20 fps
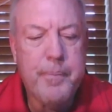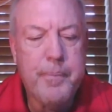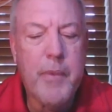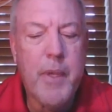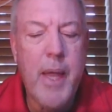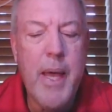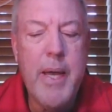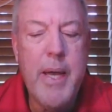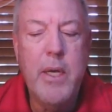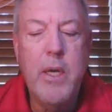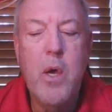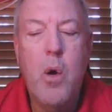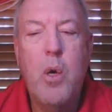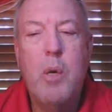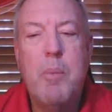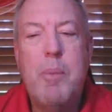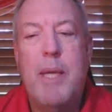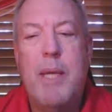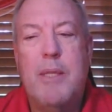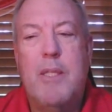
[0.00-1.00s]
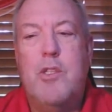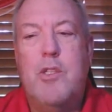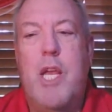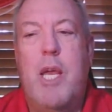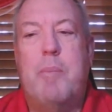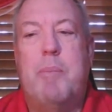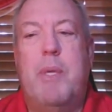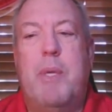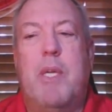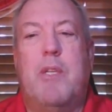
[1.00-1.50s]
And a note about the
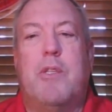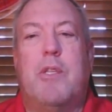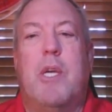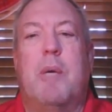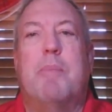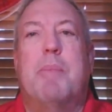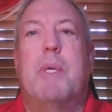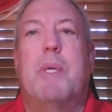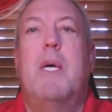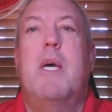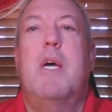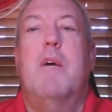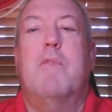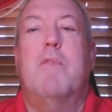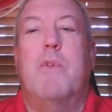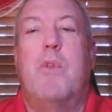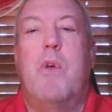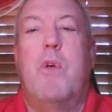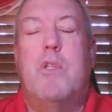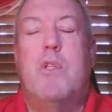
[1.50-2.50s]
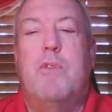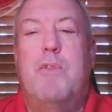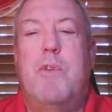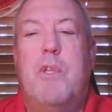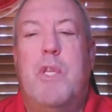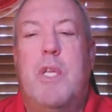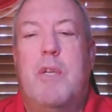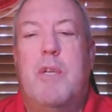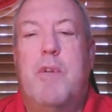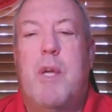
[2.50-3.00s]
championship for those of
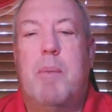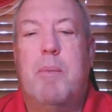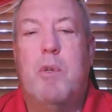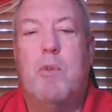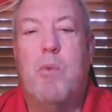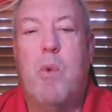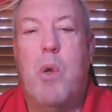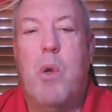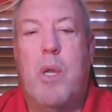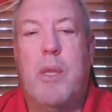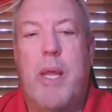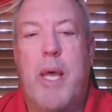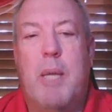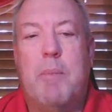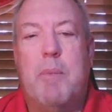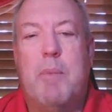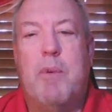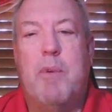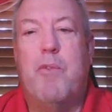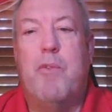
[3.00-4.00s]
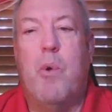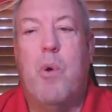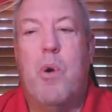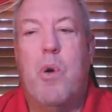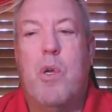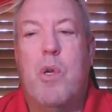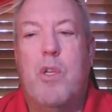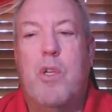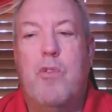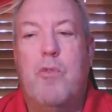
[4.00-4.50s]
you that have come to Road Atlanta
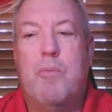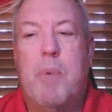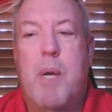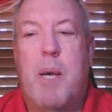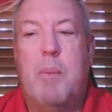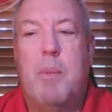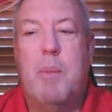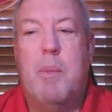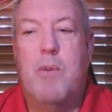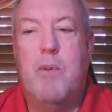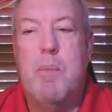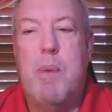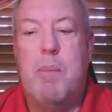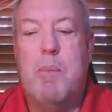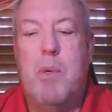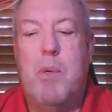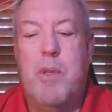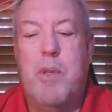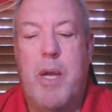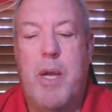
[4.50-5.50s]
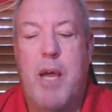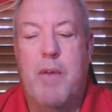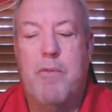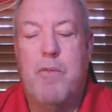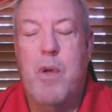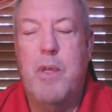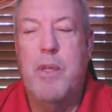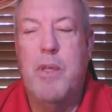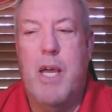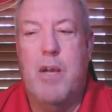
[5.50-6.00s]
before, you've probably remembered that I've
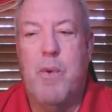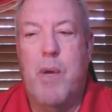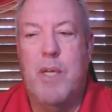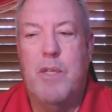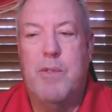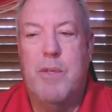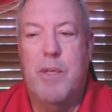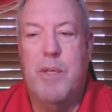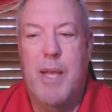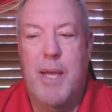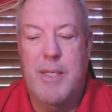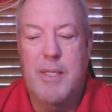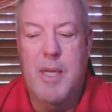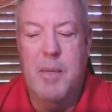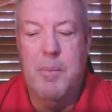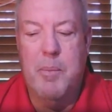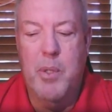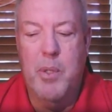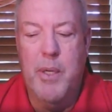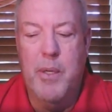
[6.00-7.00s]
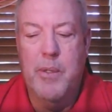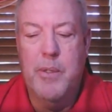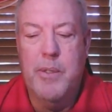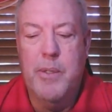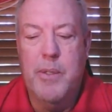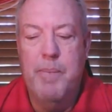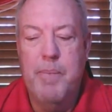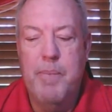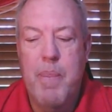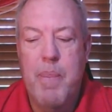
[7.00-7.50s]
run that race the last couple of
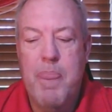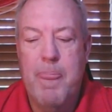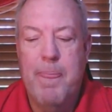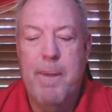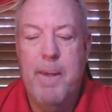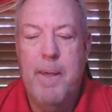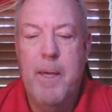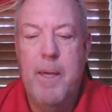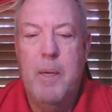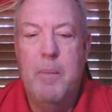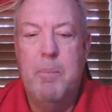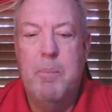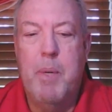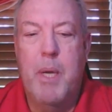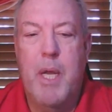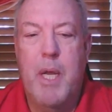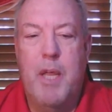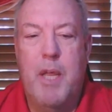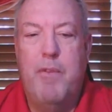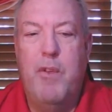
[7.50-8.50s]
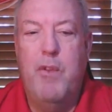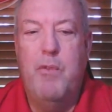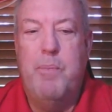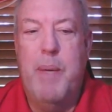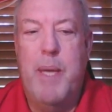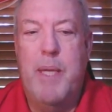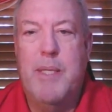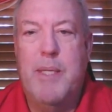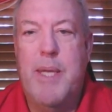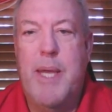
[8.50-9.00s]
years. But if you've
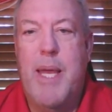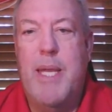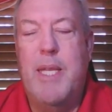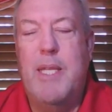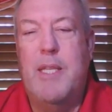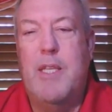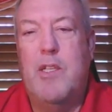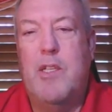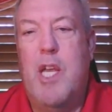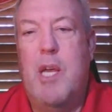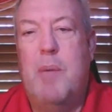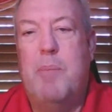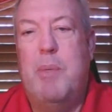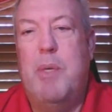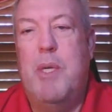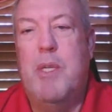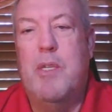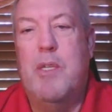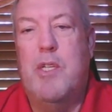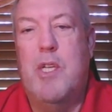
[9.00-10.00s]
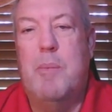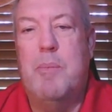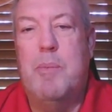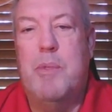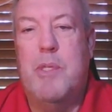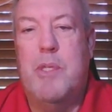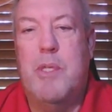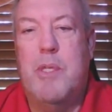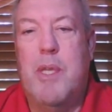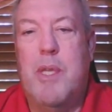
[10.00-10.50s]
been to any of the
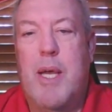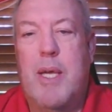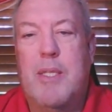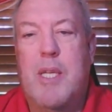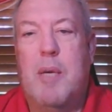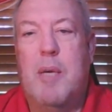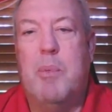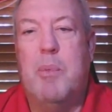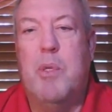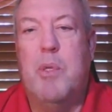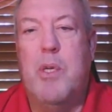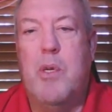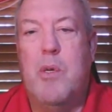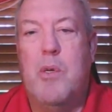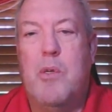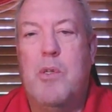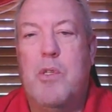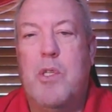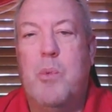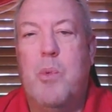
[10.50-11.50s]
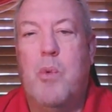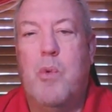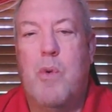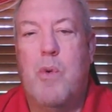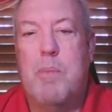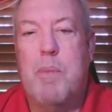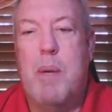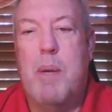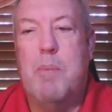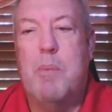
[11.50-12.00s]
championships in the last couple of years, you will
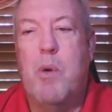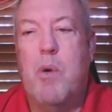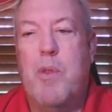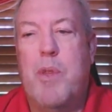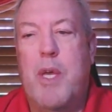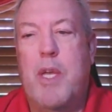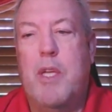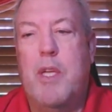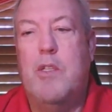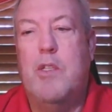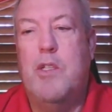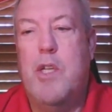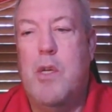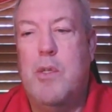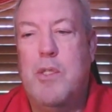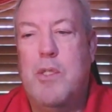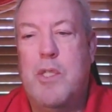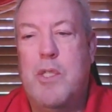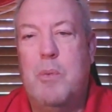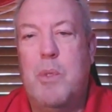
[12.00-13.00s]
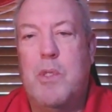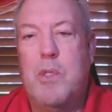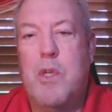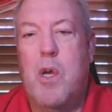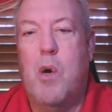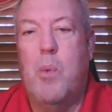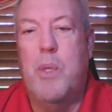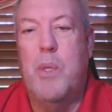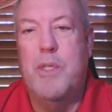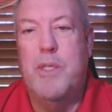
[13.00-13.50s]
remember that Chelsey was
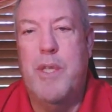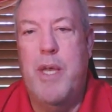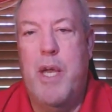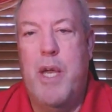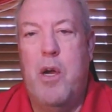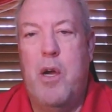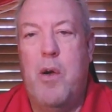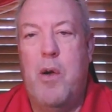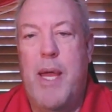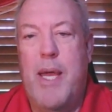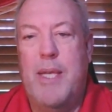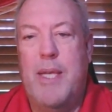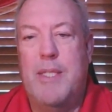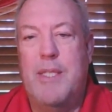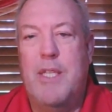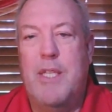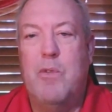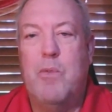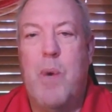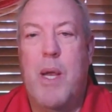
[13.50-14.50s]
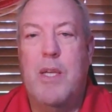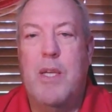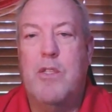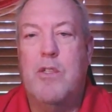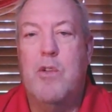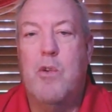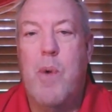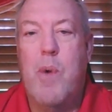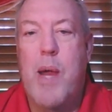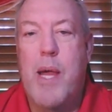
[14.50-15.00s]
always there as the race
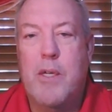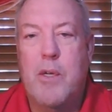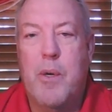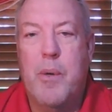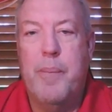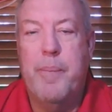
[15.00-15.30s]
director.